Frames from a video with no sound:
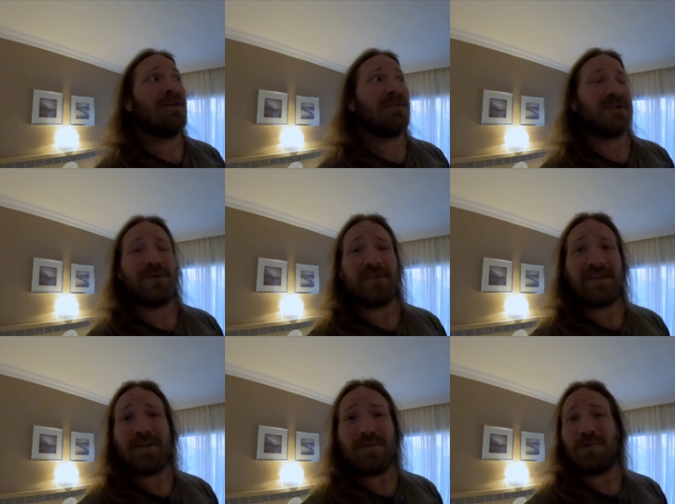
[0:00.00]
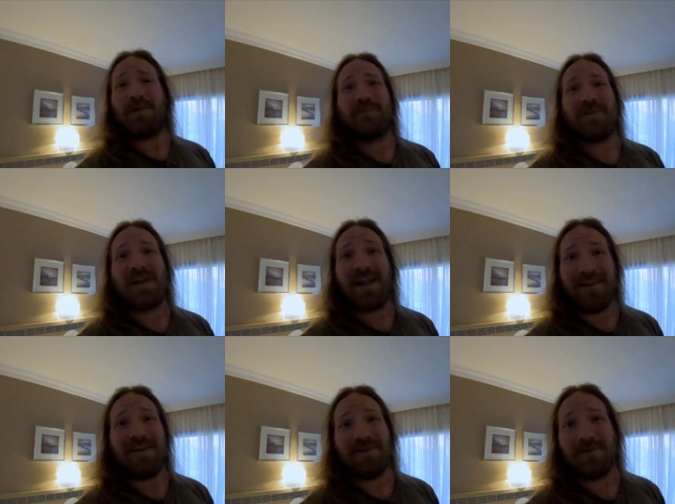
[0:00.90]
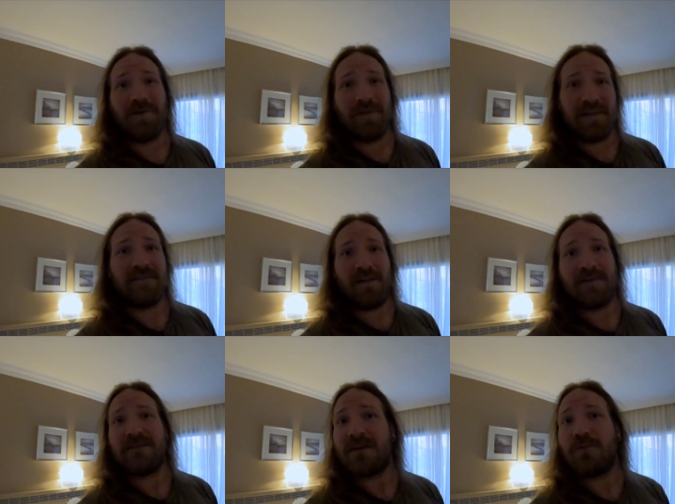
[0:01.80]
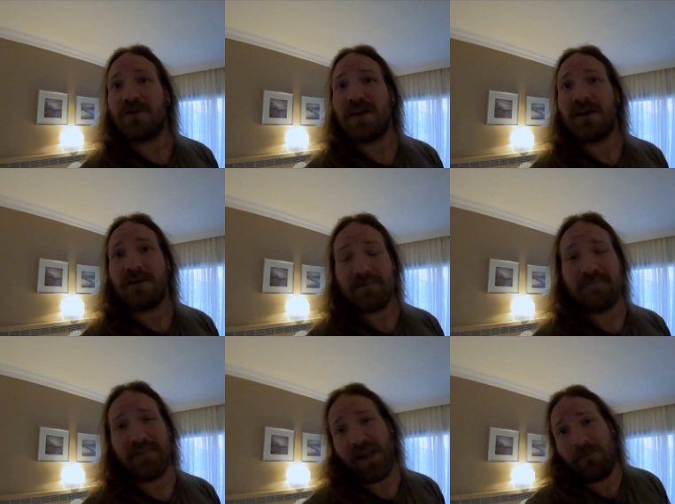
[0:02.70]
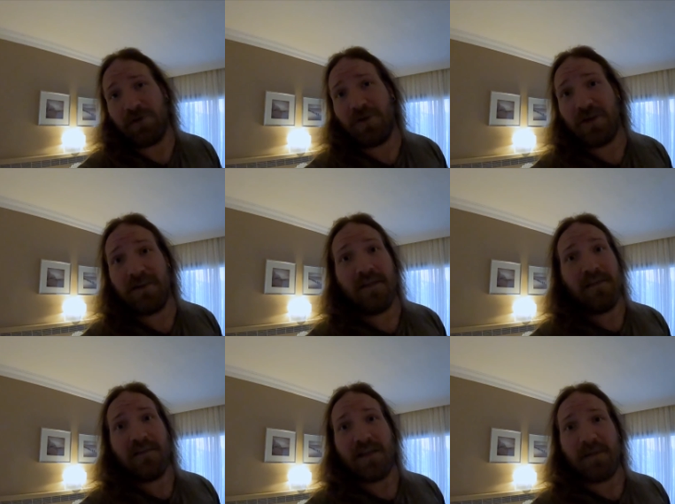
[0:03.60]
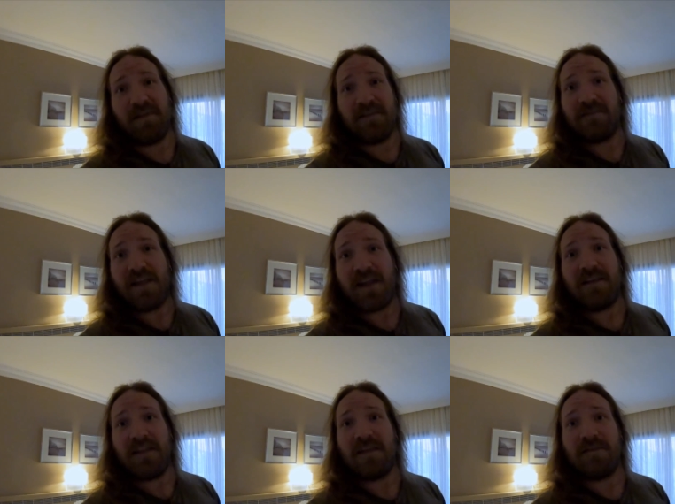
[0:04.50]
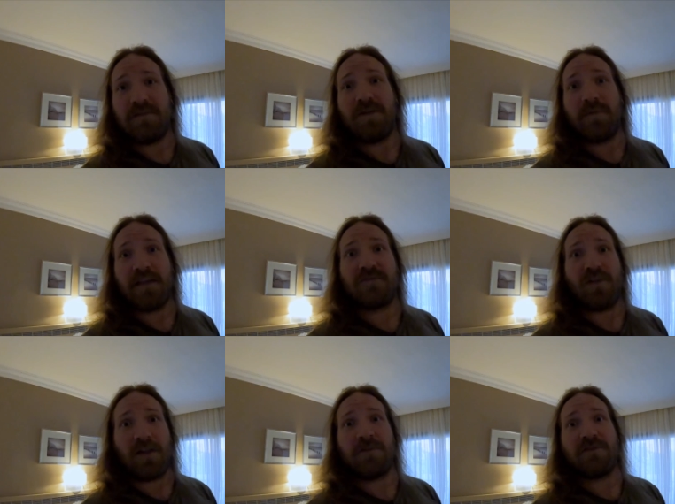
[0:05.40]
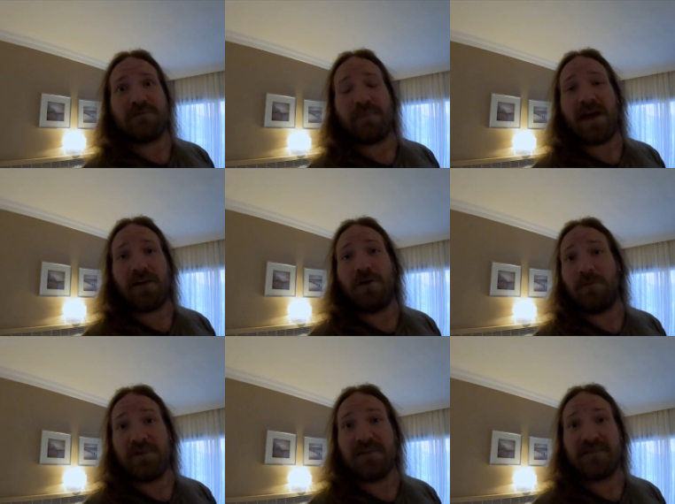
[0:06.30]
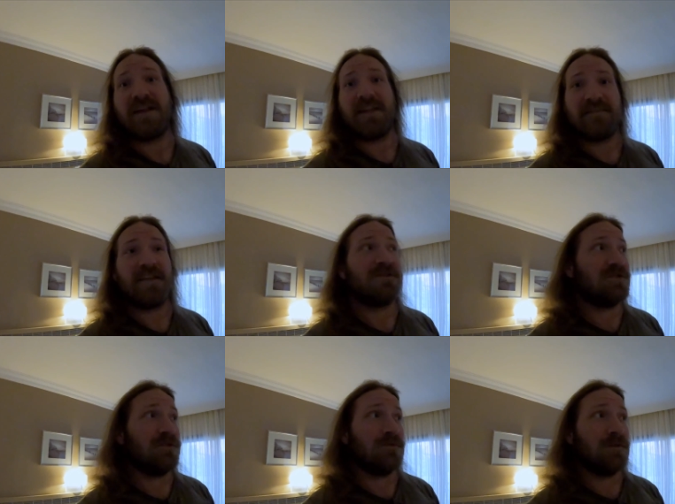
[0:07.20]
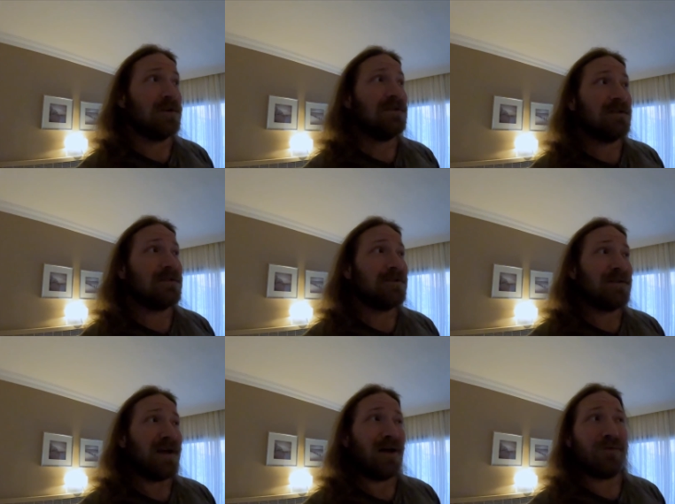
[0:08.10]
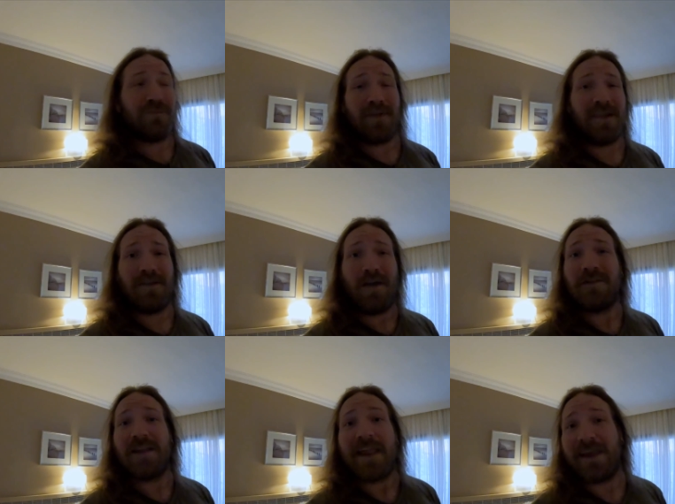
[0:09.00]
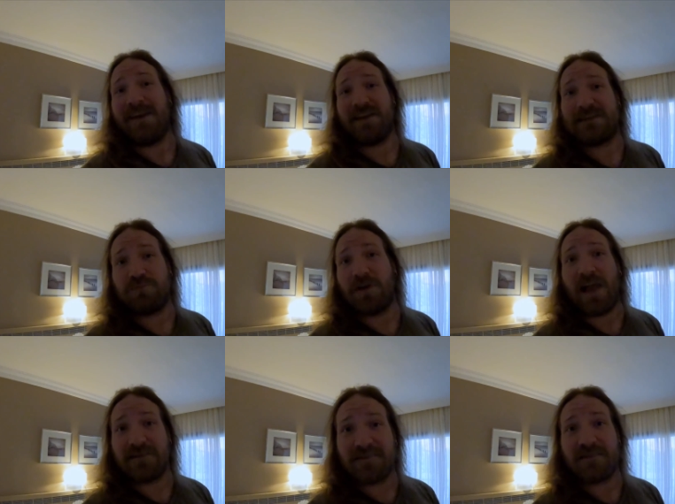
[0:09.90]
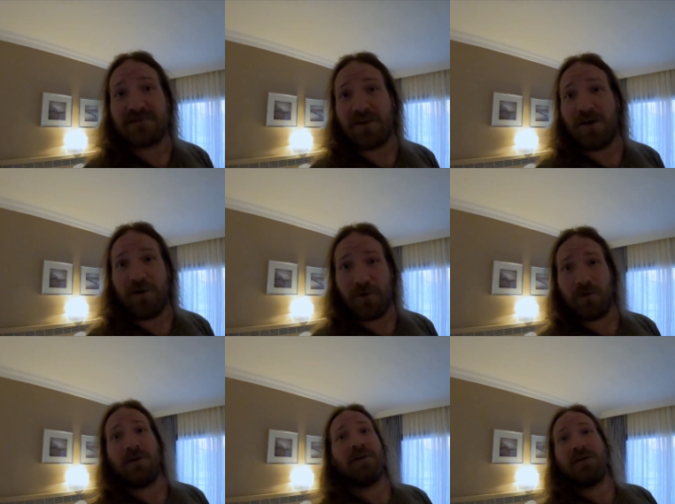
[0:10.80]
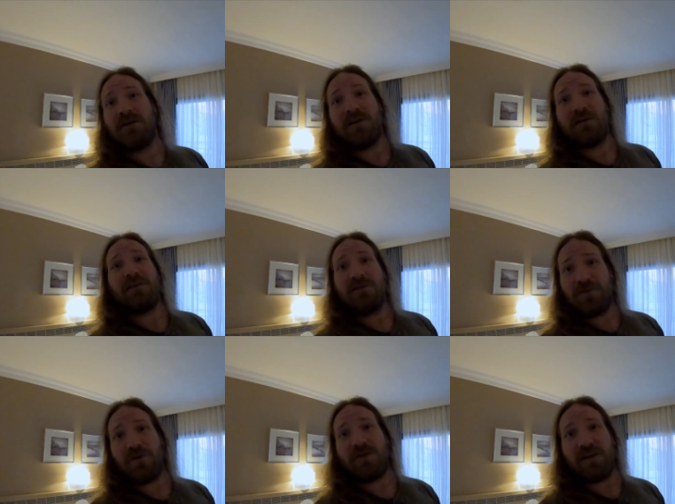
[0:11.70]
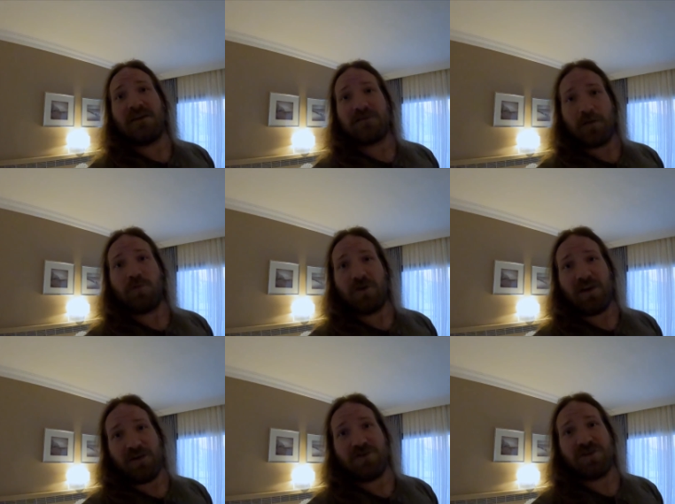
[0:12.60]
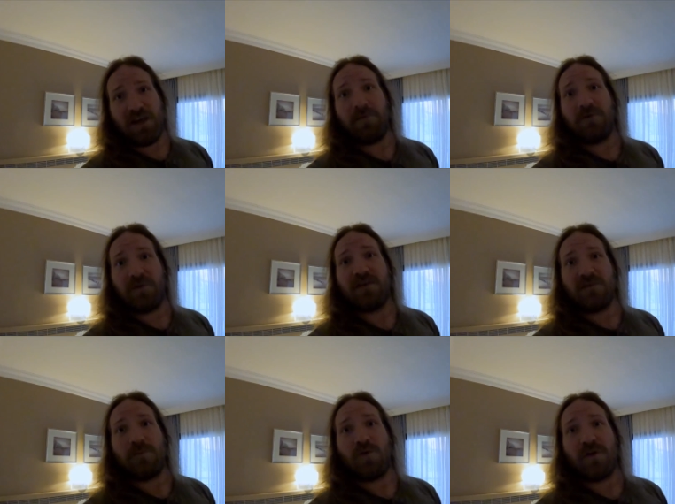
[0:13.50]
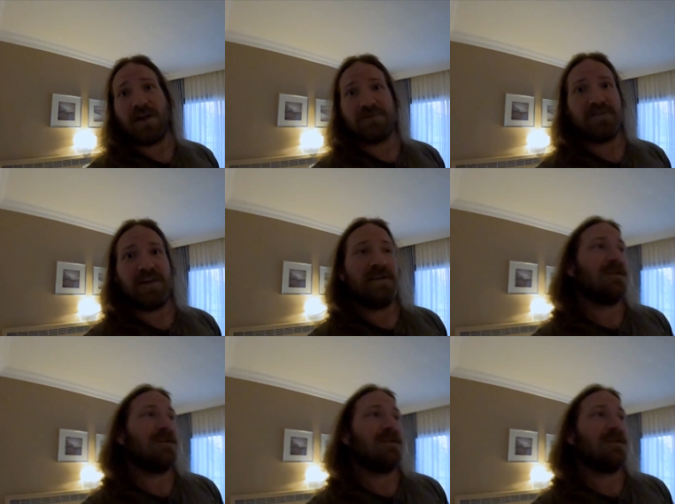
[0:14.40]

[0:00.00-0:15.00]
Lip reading: So a single room for 90 euro is honestly pretty damn good. I mean, 90 US dollars back home in the States gets you a freaking Holiday Inn Express. So Turkey is a pretty cheap and reasonable country.